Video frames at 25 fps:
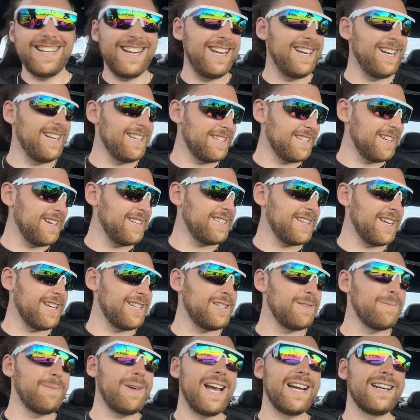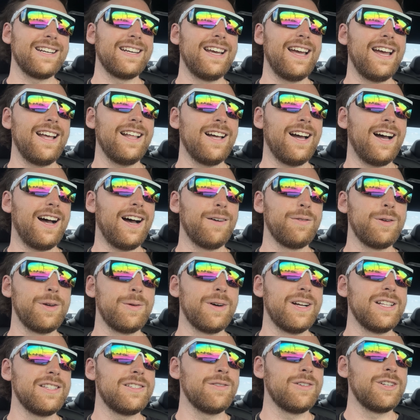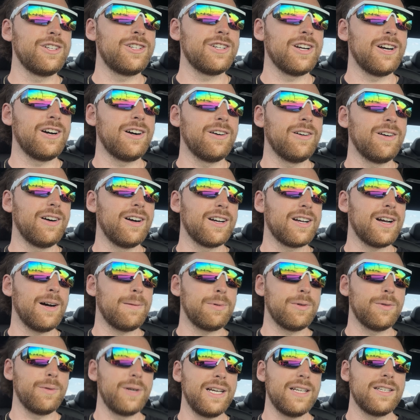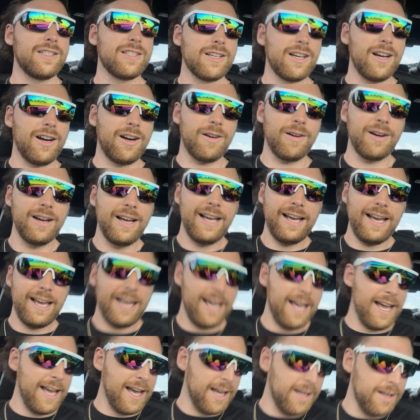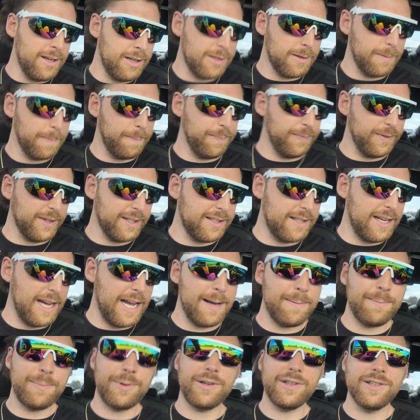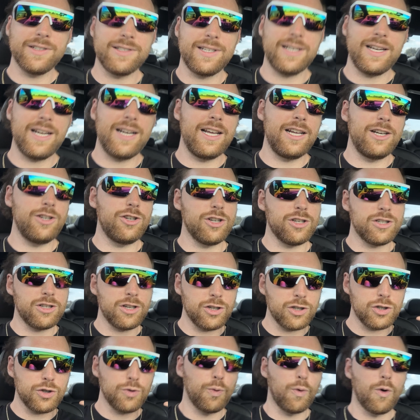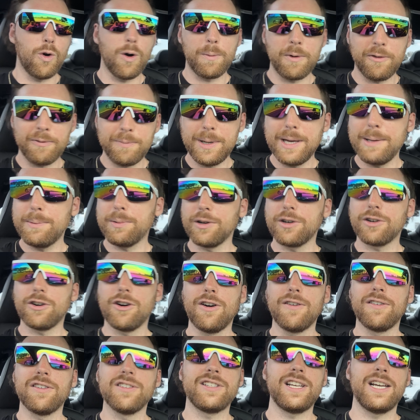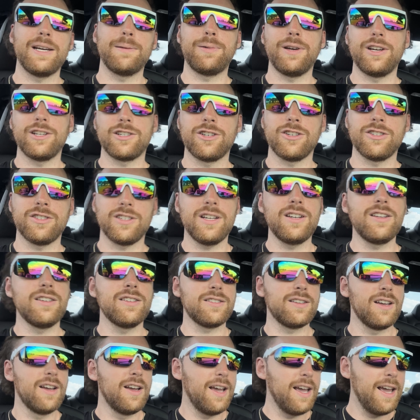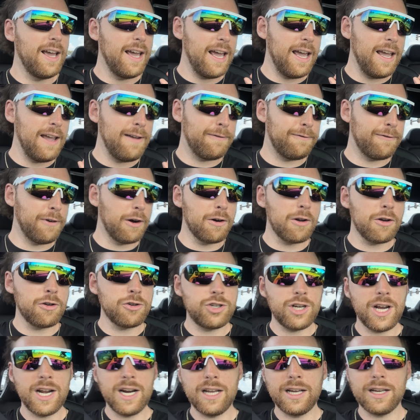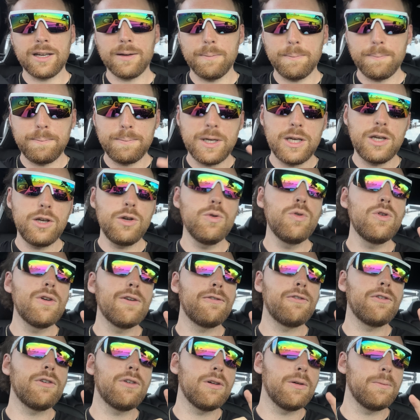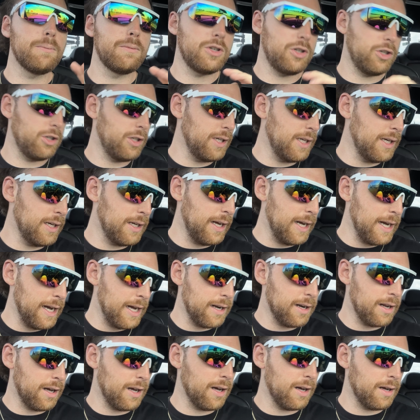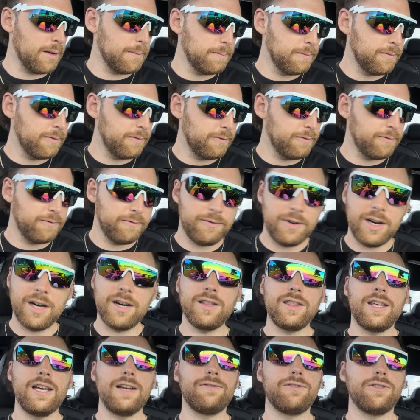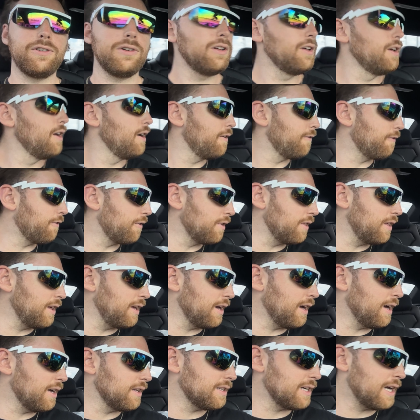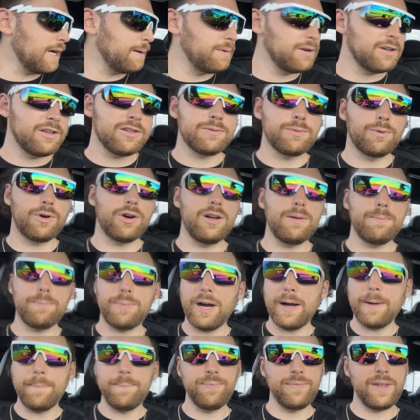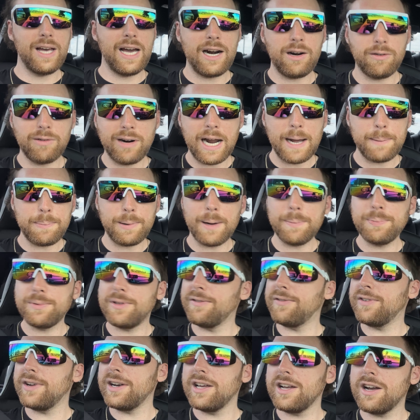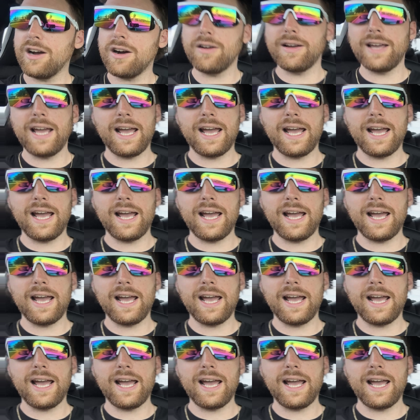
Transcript: is an attention magnet. We went to a show a couple weeks ago, and Stan pulls in and just a swarm of people go over and take pictures. It is a photogenic, beautiful machine, and very thankful for the time here this morning. But that'll wrap up the video.